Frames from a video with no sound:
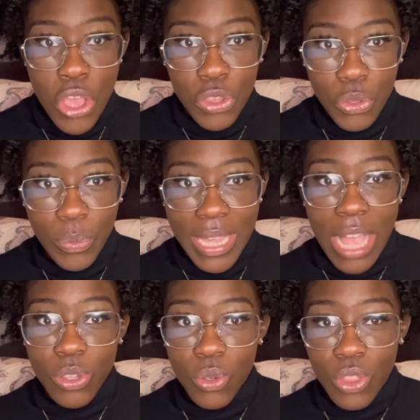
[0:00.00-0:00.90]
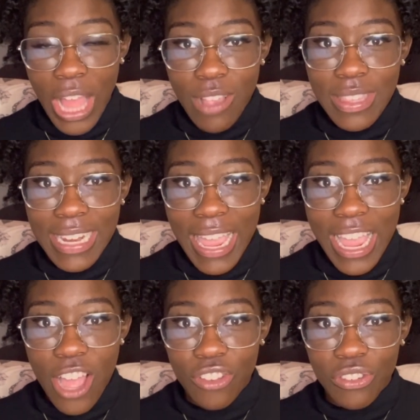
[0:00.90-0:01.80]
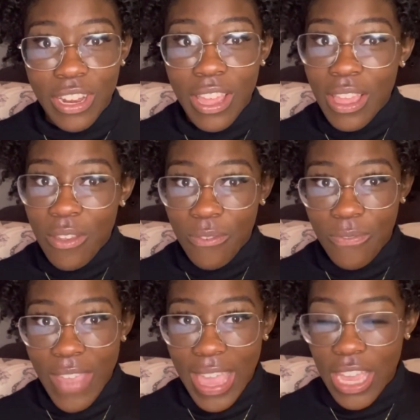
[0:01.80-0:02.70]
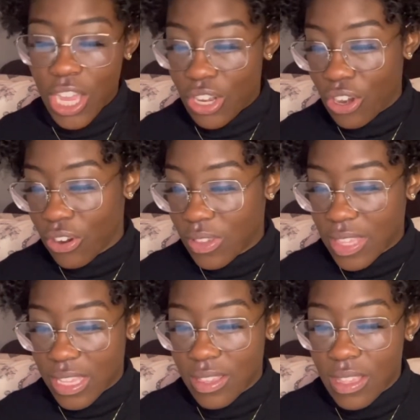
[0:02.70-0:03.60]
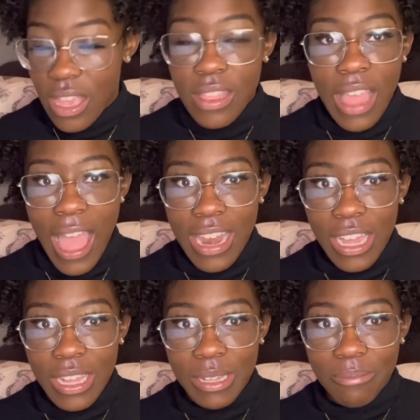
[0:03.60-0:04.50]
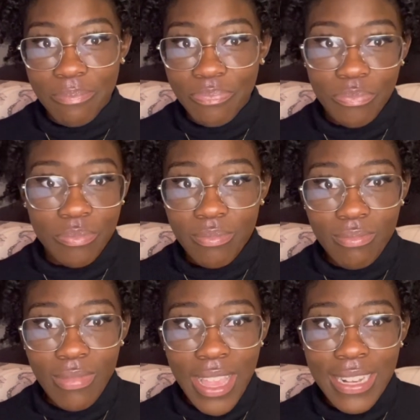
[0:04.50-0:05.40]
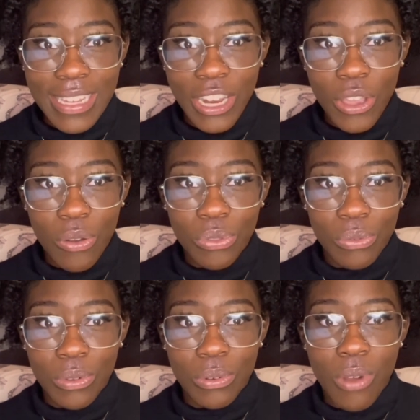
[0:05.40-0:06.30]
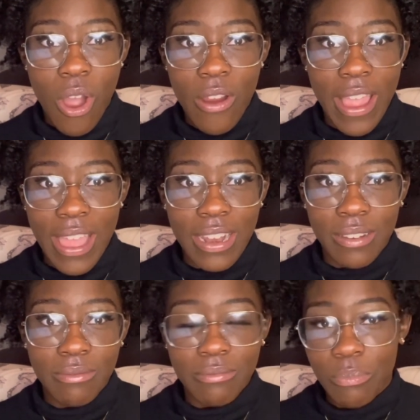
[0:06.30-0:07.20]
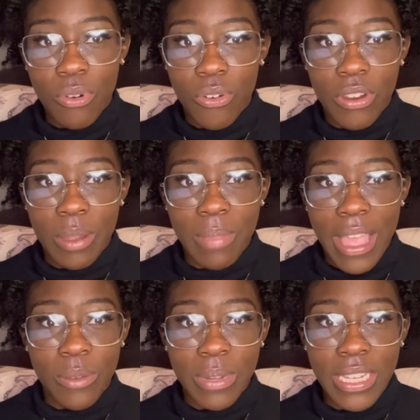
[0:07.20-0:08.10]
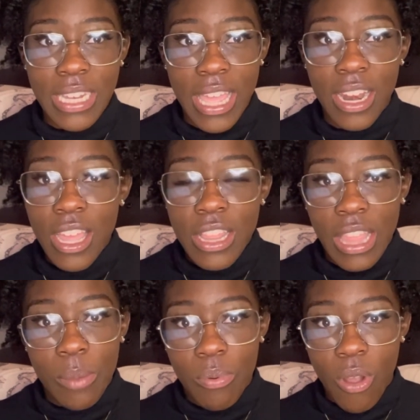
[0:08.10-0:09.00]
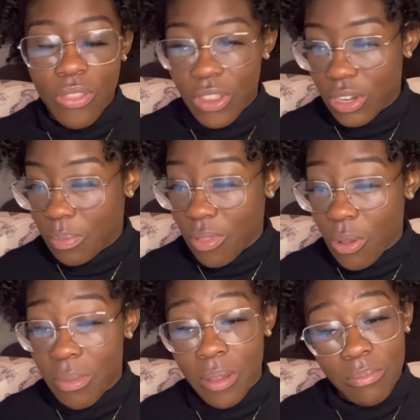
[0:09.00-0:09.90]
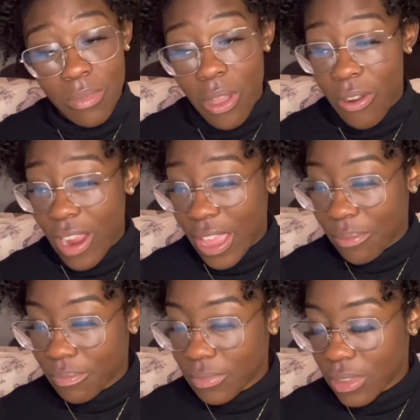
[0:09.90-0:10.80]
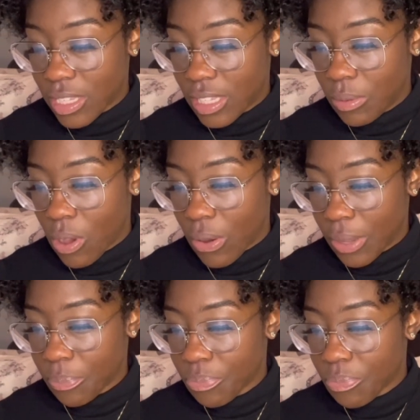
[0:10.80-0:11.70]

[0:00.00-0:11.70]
So we got 2,800 fake nurses that didn't go through RN program like we did. They brought their diploma. All right, let's keep going.